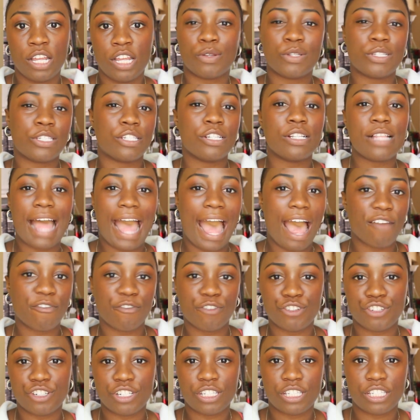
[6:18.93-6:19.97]
So it still
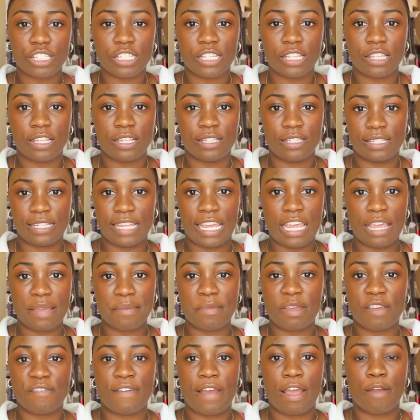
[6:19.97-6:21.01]
averages to the
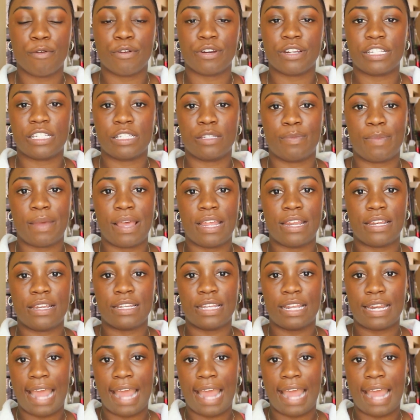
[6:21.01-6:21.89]
same if I were to spend